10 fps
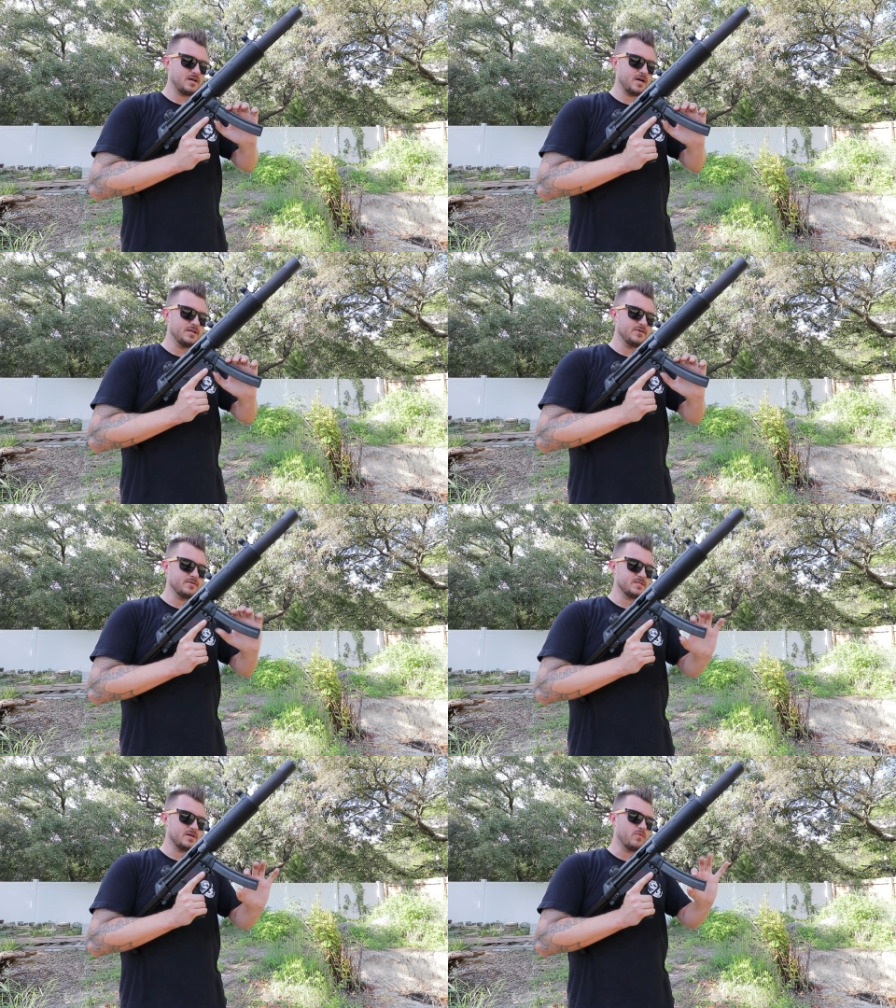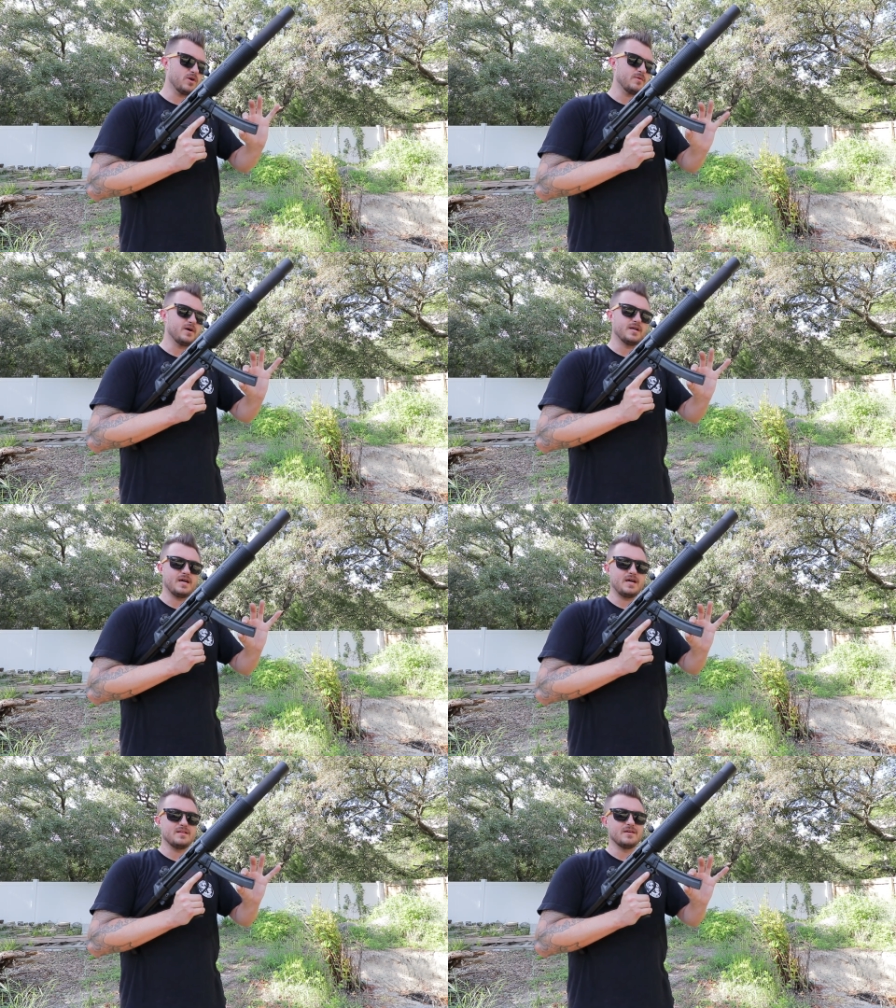I noticed on one of mine
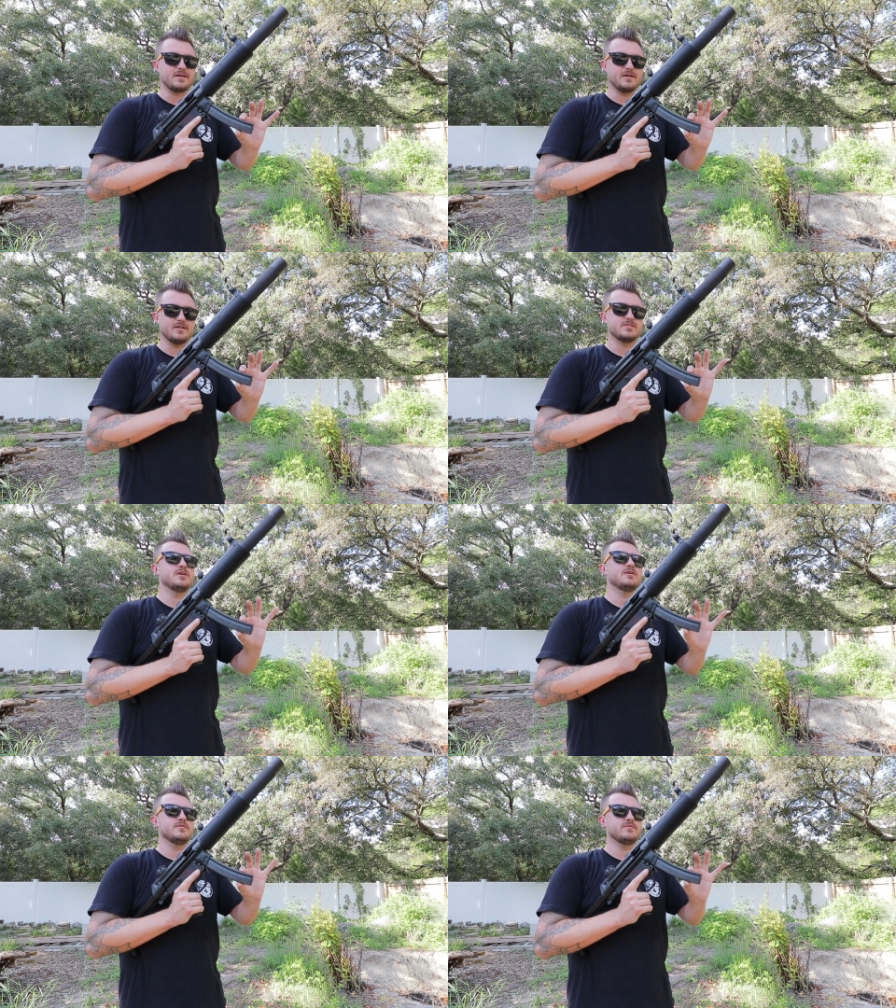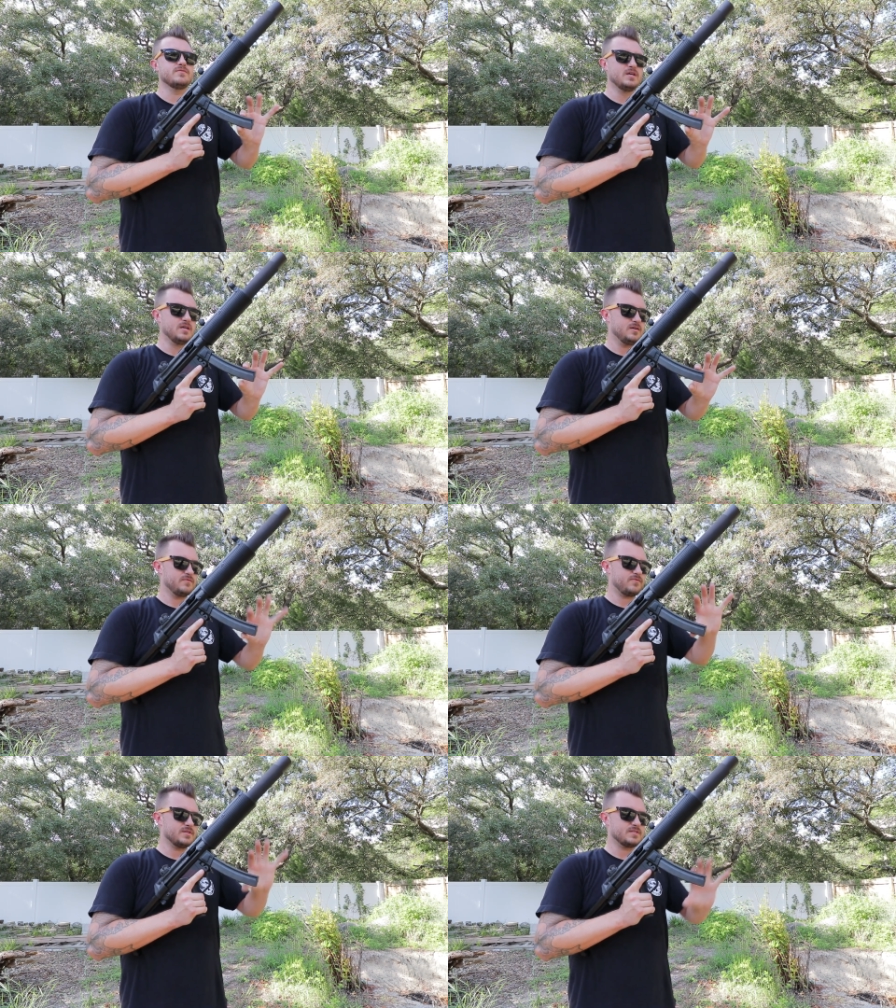it had like a ton of
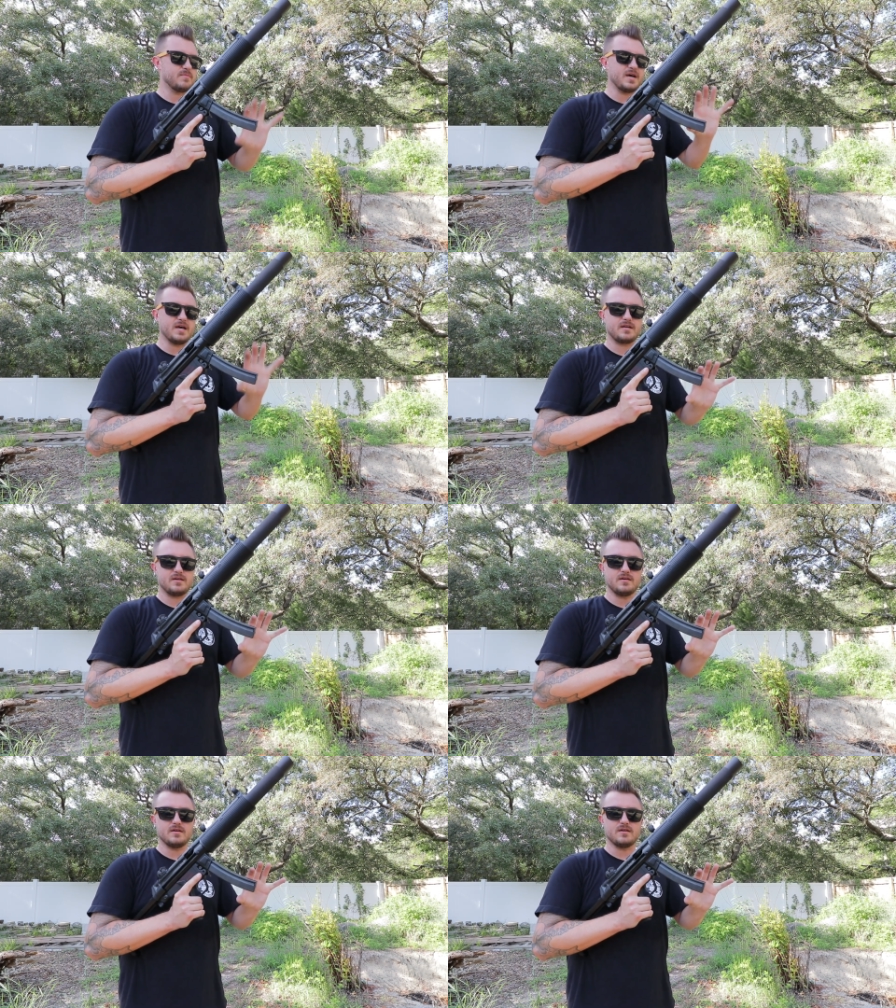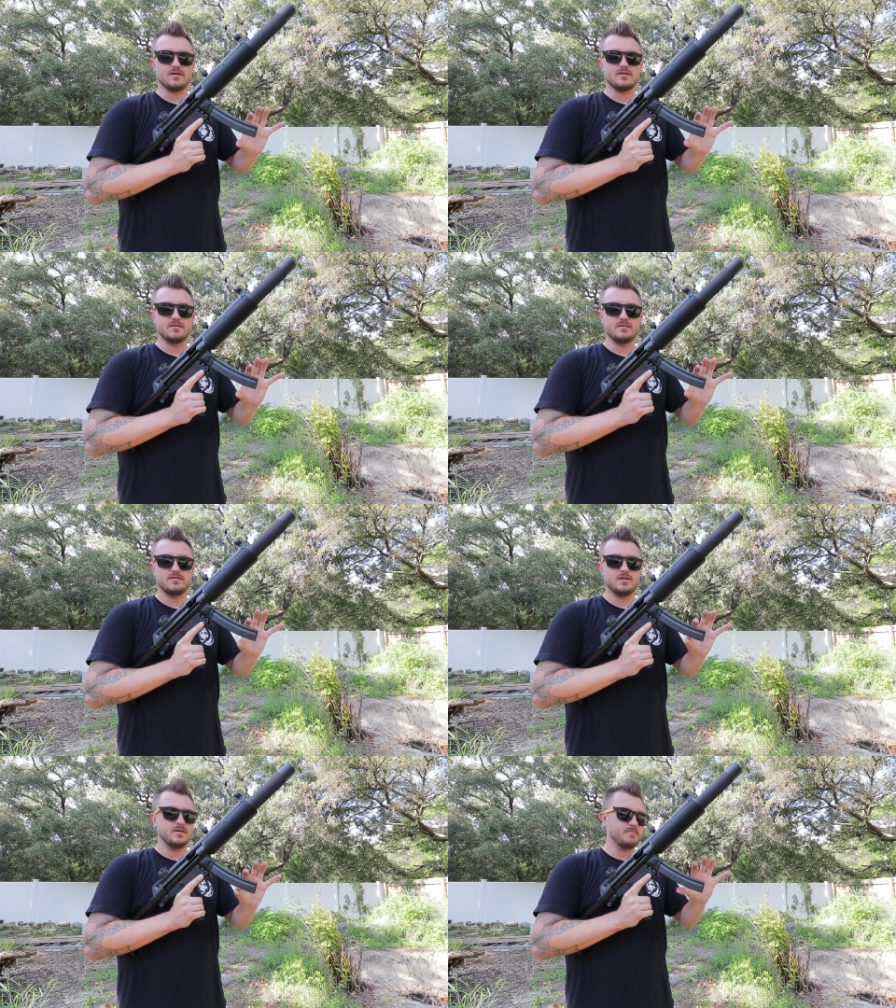front to back uh,
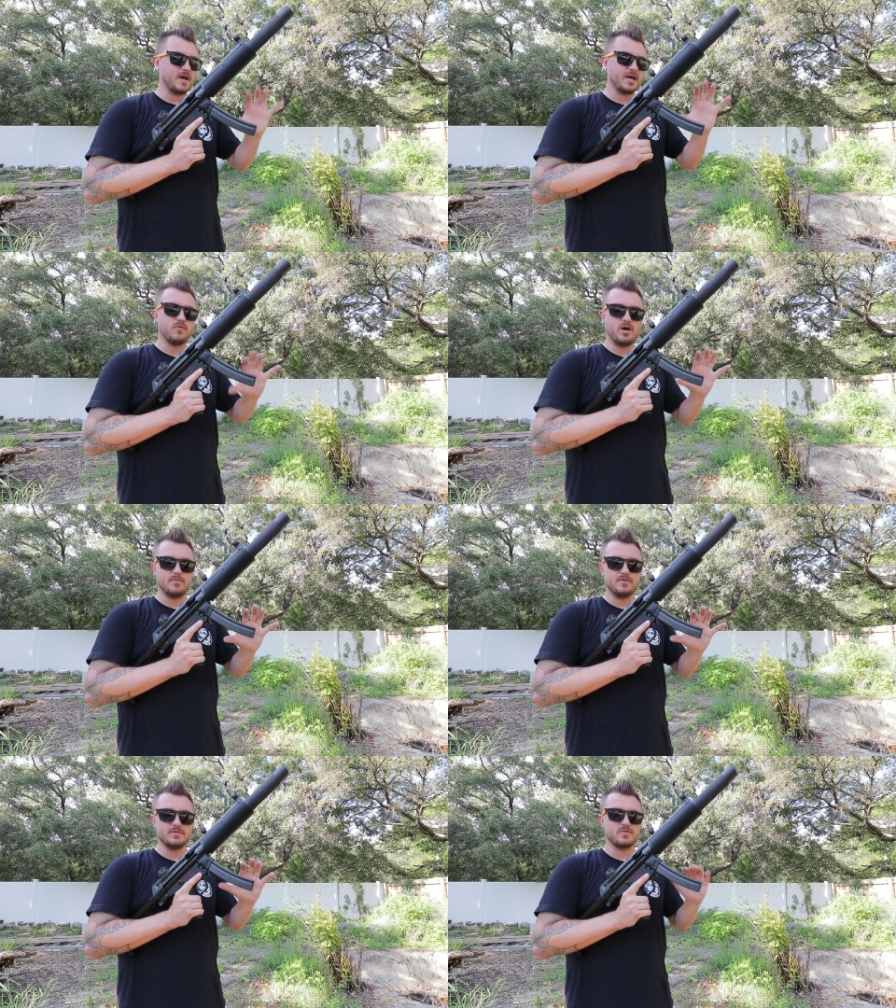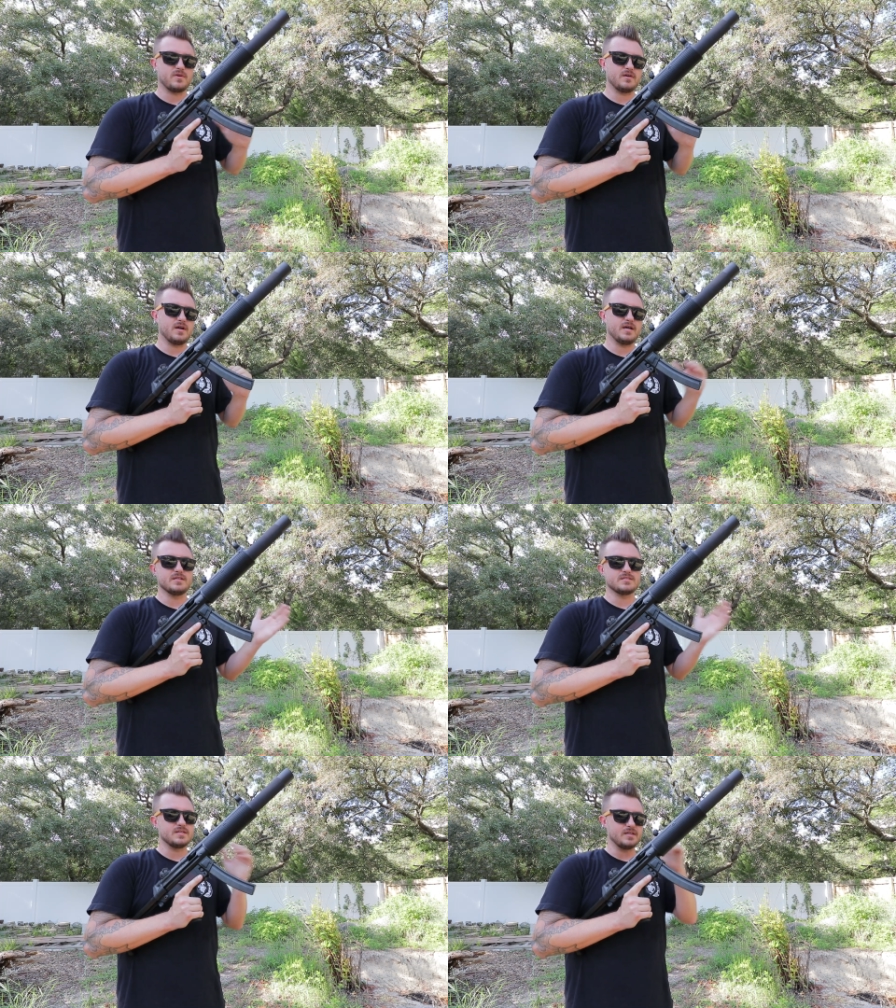mag wobble to where I had
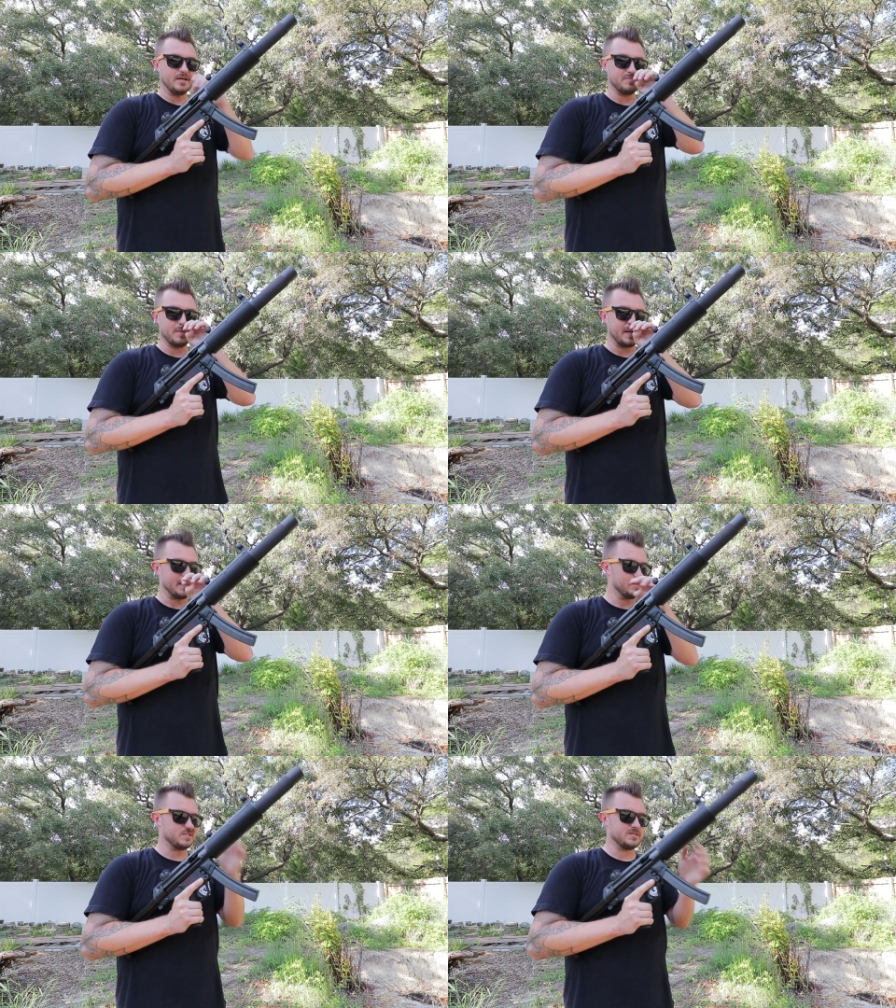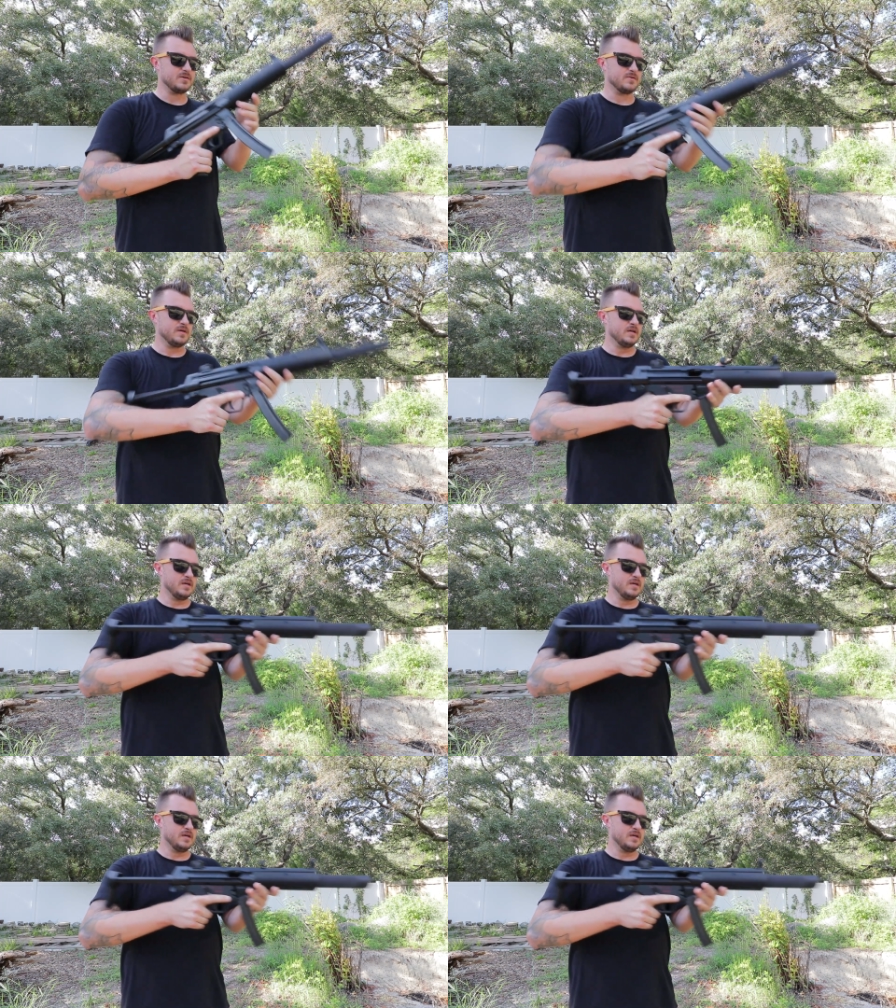to send the gun back. So